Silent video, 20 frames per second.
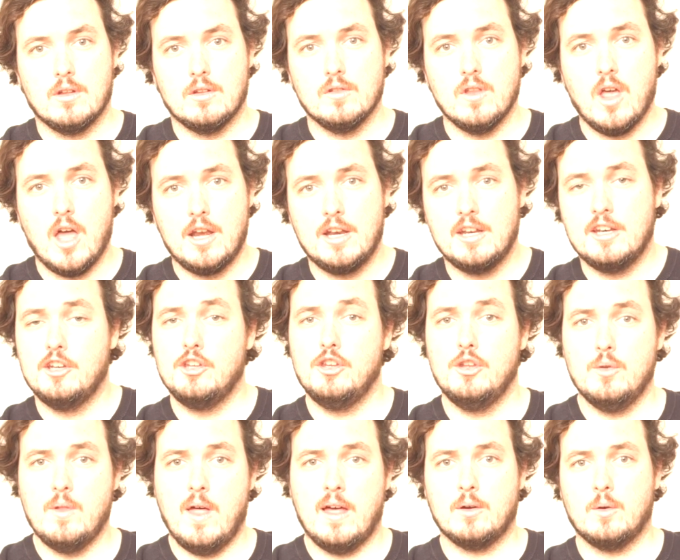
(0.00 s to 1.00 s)
Learning a new
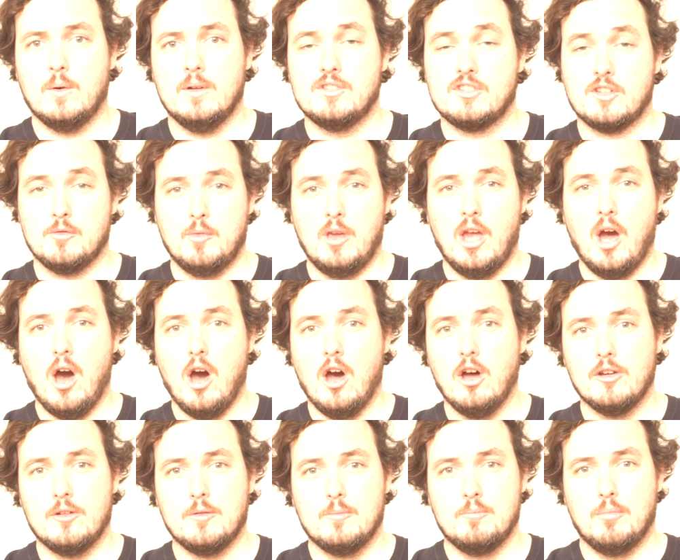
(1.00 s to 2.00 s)
language can be hard,
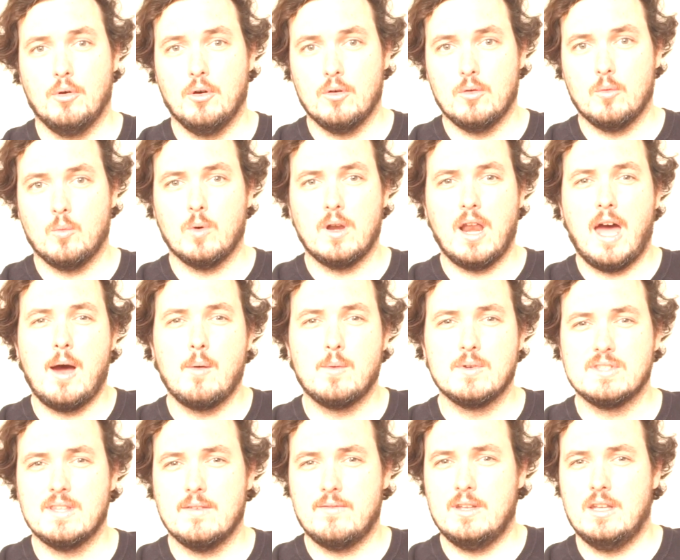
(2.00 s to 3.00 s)
but when I was
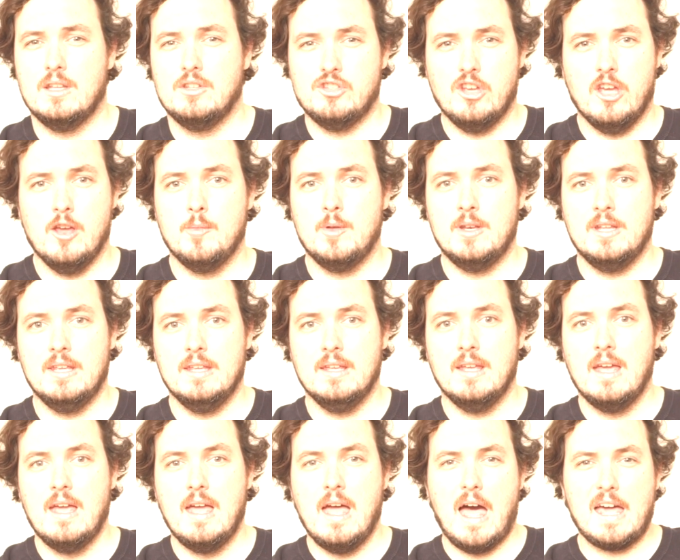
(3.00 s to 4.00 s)
living in Germany,
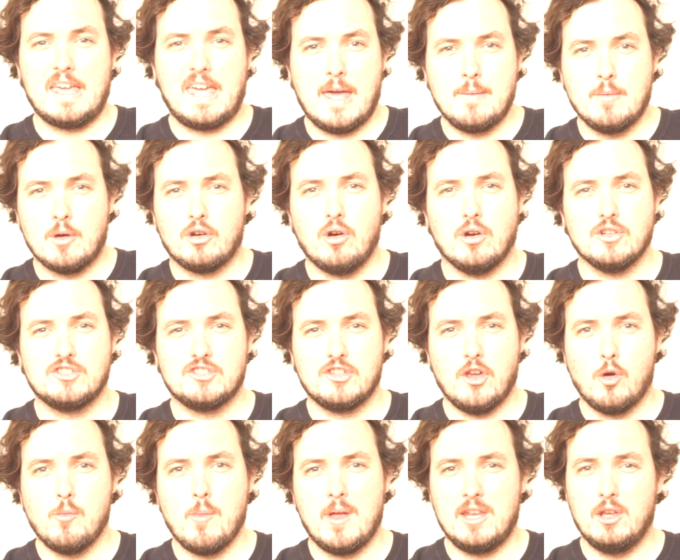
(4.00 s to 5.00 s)
I came across so
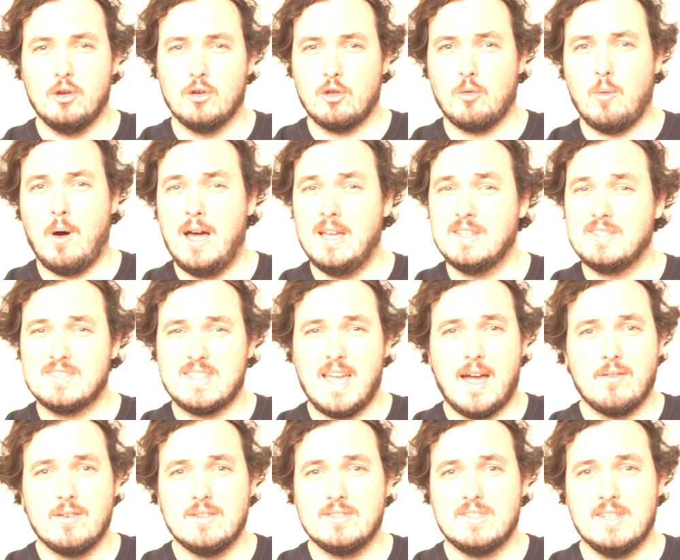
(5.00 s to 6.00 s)
many otherwise
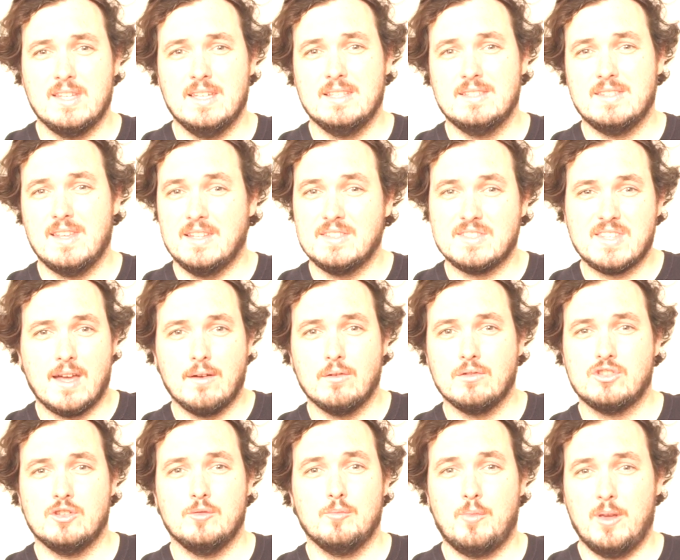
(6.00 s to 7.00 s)
talented,
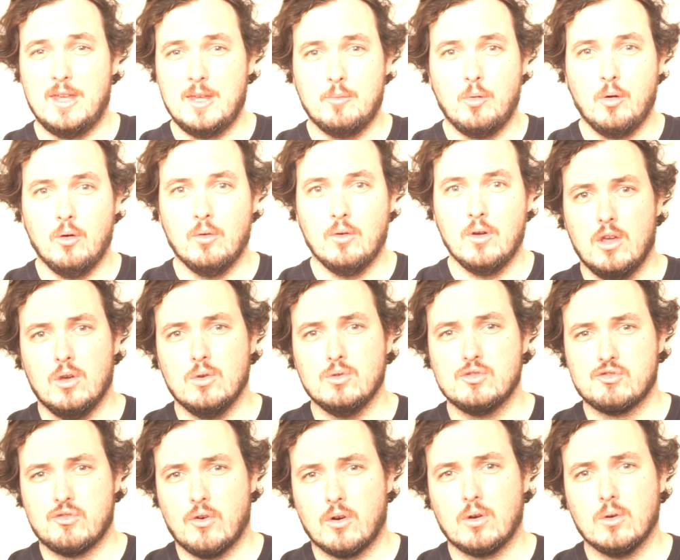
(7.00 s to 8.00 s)
intelligent people who
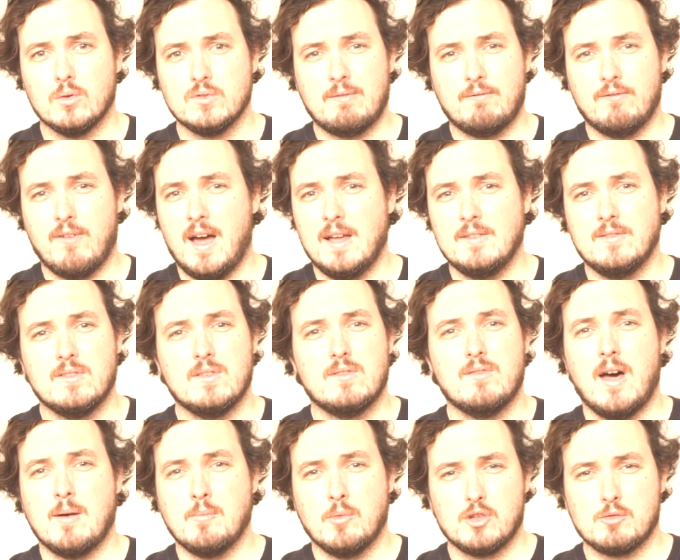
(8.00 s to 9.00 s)
struggled to find
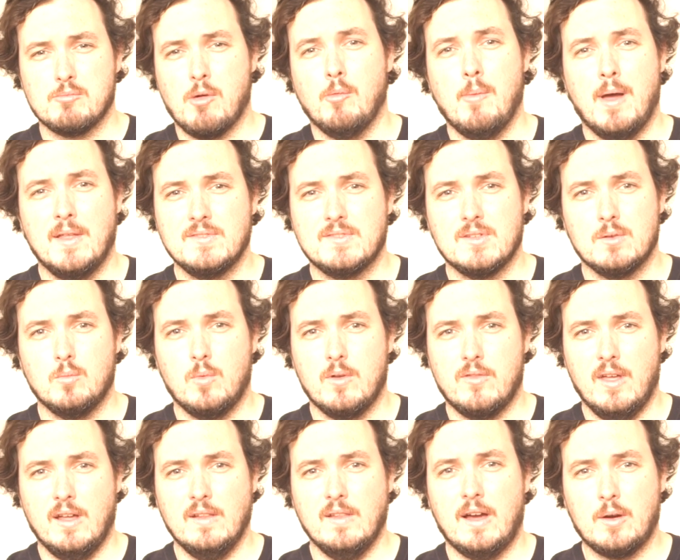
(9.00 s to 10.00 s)
that much momentum with
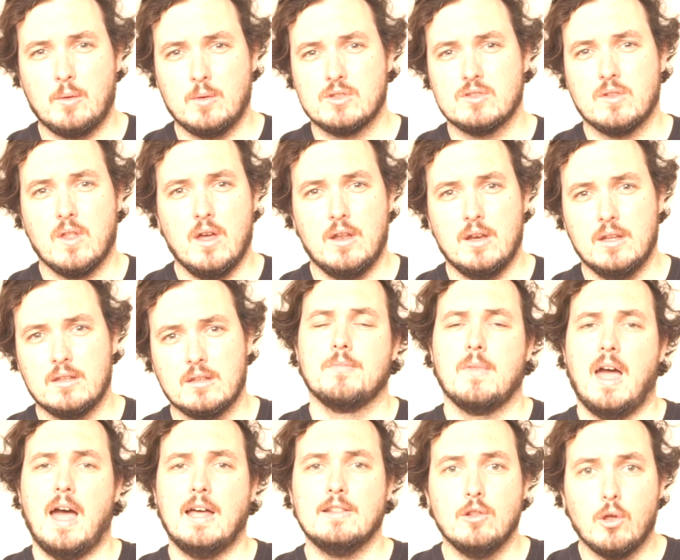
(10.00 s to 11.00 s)
their language learning.
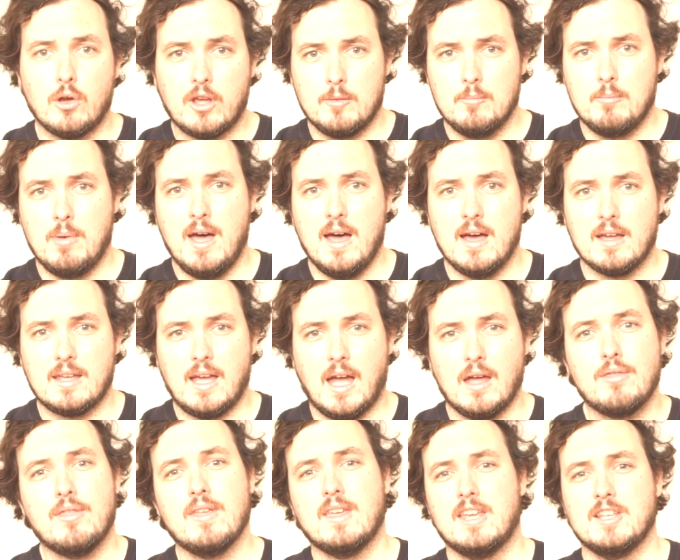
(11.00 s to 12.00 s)
And looking back, I
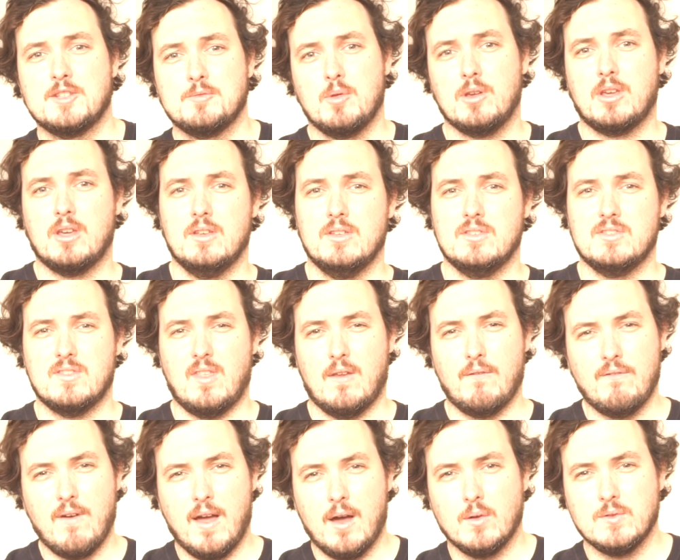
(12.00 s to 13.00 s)
think it's because they
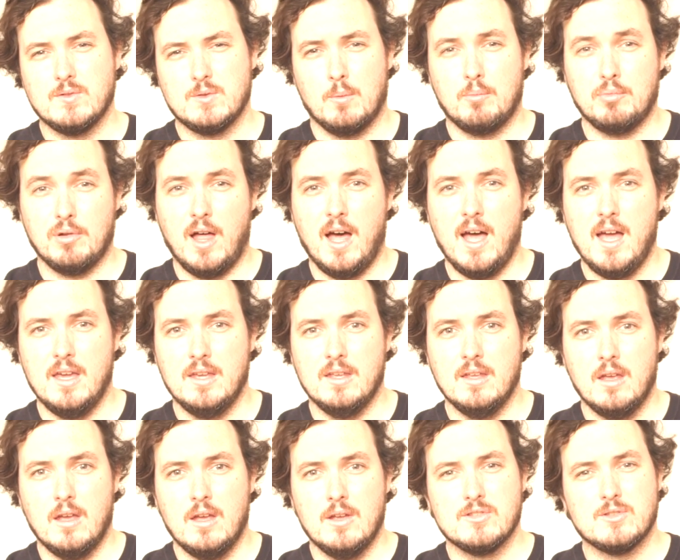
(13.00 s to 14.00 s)
failed to apply
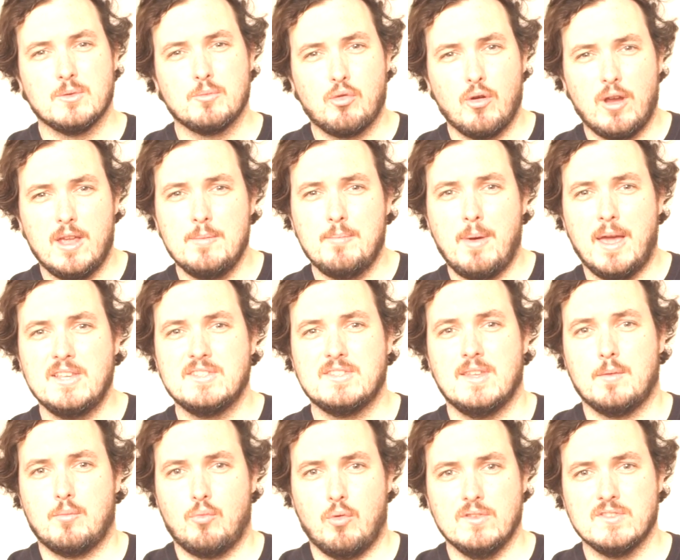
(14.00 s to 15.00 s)
some pretty
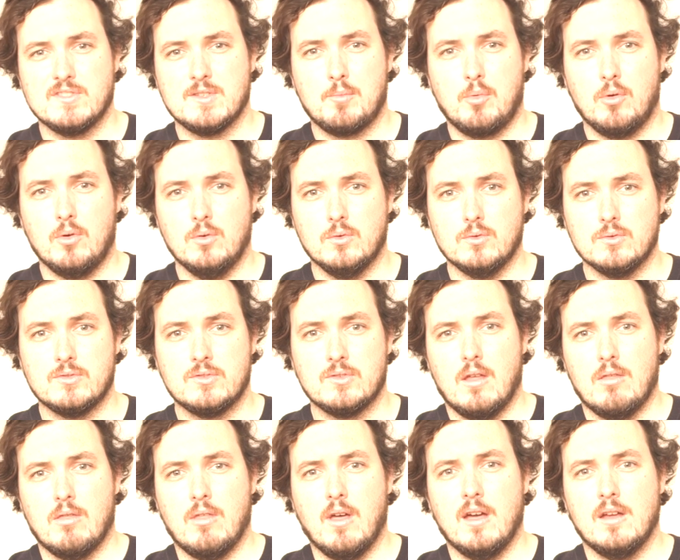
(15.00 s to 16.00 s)
basic principles
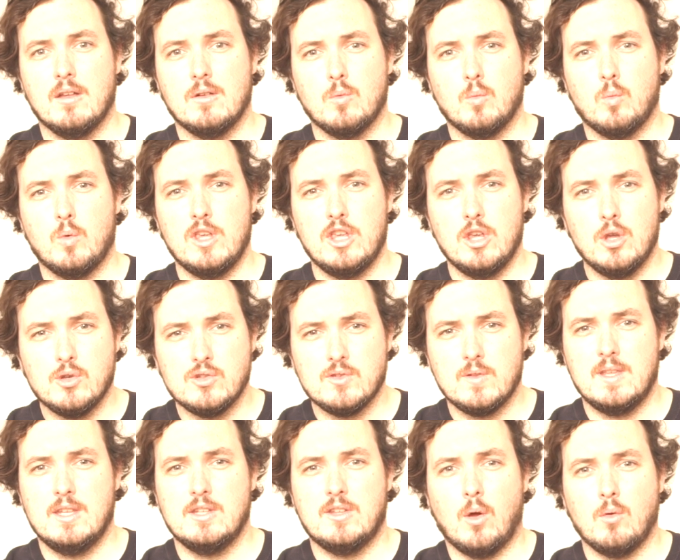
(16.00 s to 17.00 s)
that we usually
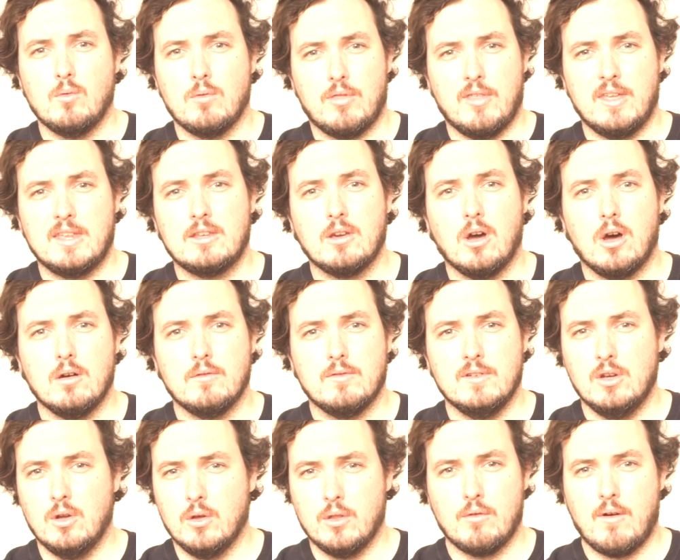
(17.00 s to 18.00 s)
don't think of in
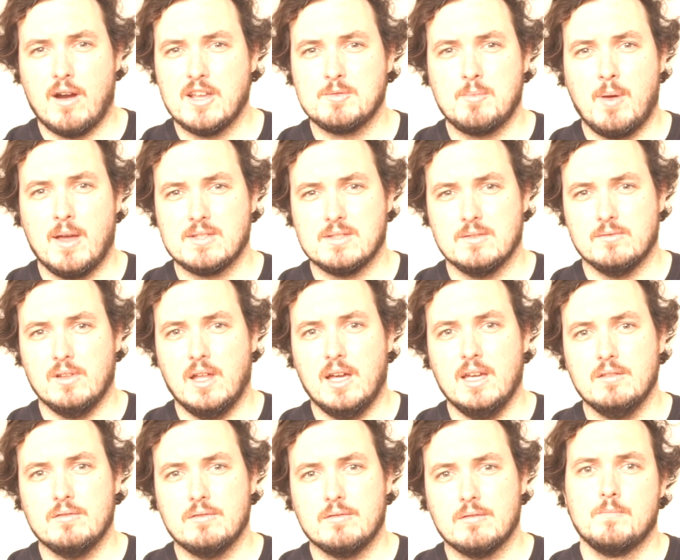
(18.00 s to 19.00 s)
other aspects of
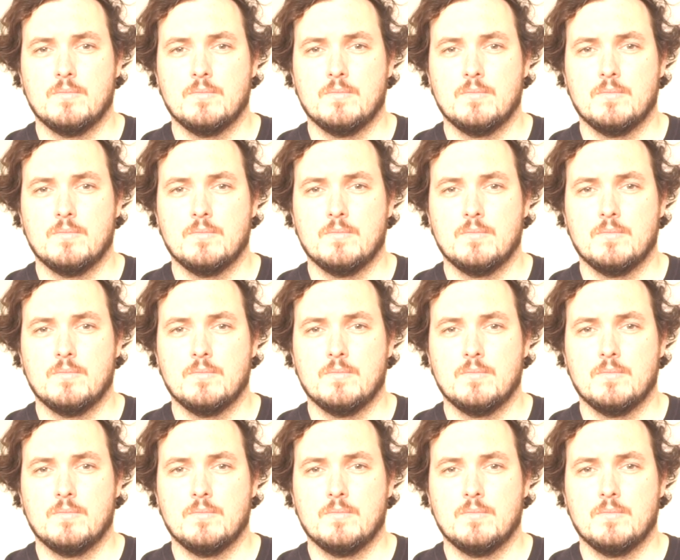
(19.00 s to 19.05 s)
life.